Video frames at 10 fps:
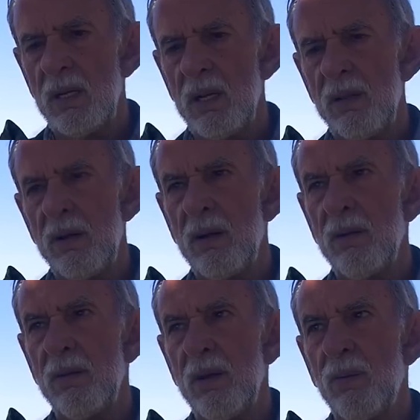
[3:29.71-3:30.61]
and
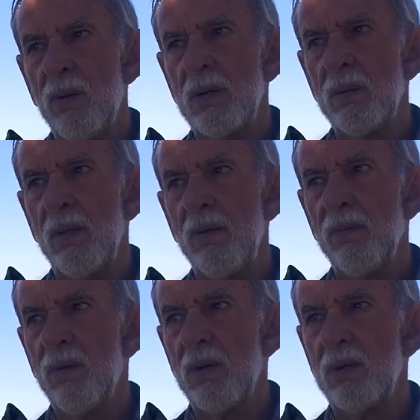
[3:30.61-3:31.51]
they want
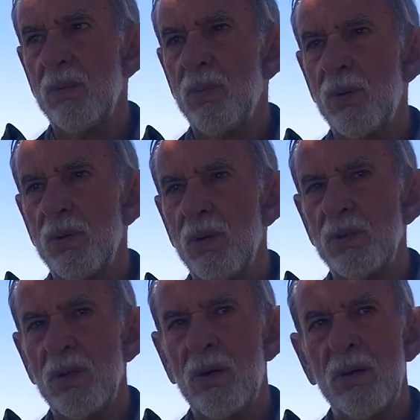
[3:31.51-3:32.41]
to
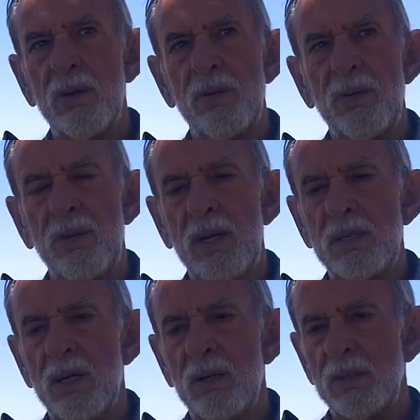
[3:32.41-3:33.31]
bulldoze all the
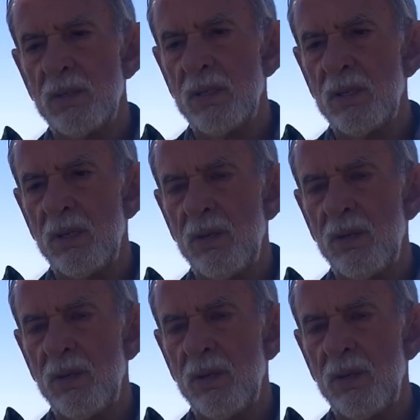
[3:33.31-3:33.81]
ranch houses.